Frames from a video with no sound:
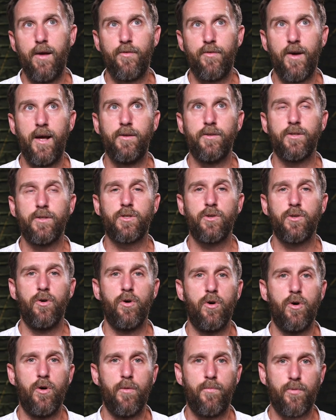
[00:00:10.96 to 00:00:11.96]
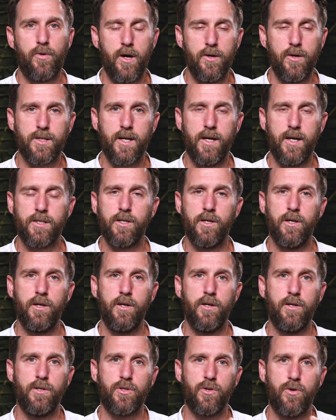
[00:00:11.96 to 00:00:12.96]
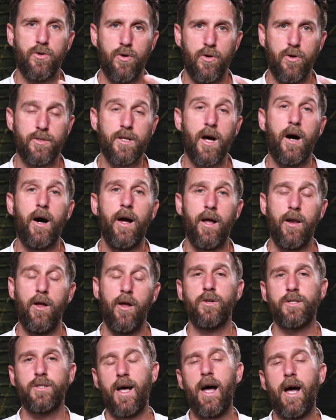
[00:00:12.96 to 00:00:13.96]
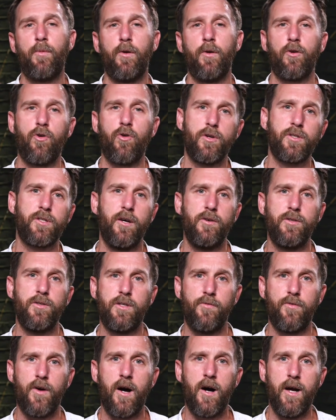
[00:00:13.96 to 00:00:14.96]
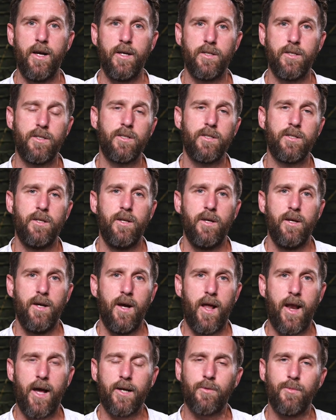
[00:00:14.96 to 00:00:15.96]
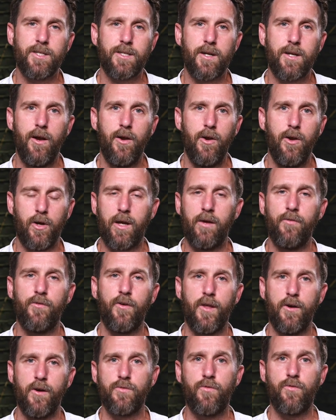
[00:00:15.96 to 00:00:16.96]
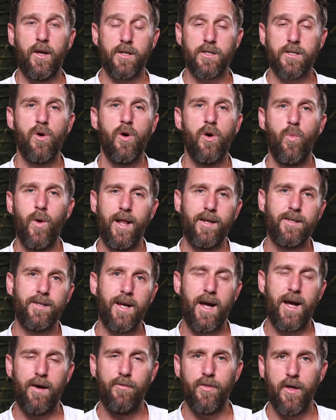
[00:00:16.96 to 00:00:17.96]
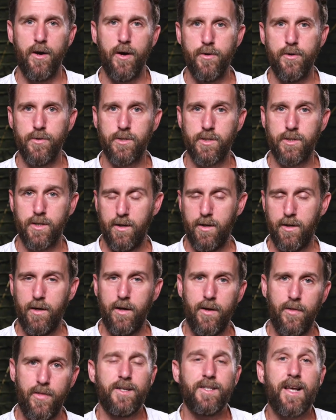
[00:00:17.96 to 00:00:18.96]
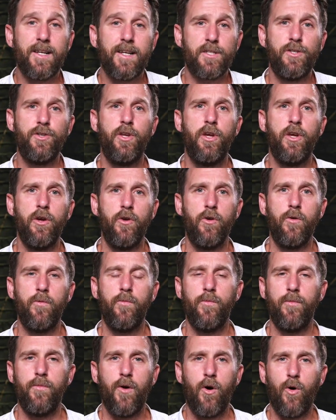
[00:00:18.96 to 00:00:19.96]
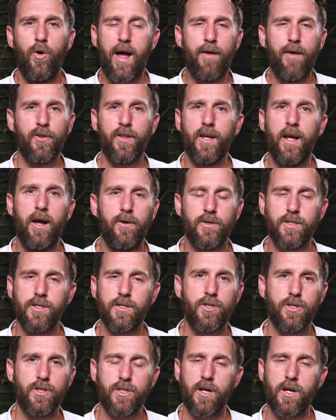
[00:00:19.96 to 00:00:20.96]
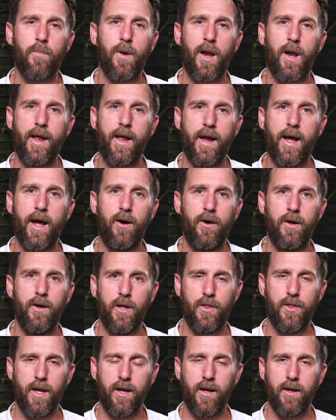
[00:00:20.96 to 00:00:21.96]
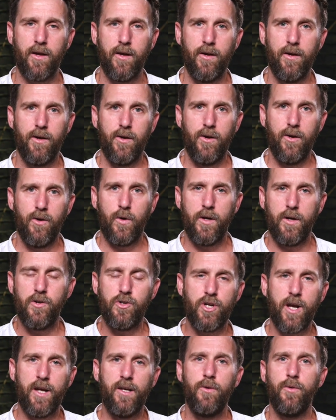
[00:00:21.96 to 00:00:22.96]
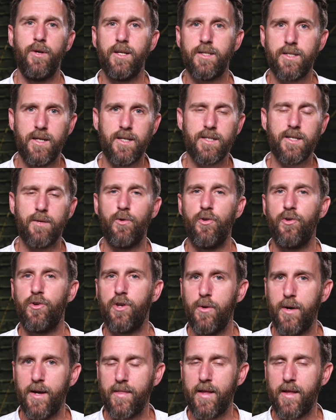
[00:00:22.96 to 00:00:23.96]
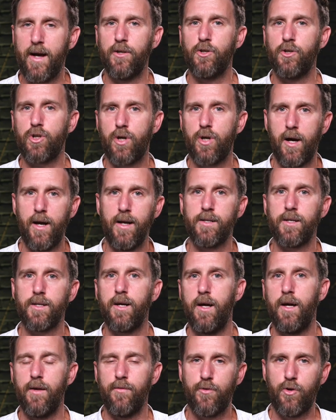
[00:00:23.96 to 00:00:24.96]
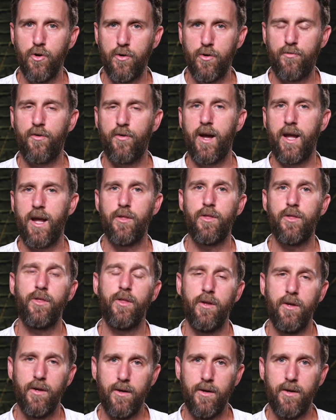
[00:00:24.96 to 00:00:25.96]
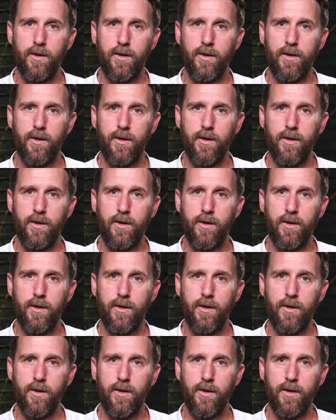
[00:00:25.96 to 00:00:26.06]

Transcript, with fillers: events or processes or dialogues that happen across those divides? And how can we start looking for those figures who are willing to have those? Because that's new. Or everything else is just so played out. And I think when you genuinely see someone doing that and trying to kind of good faith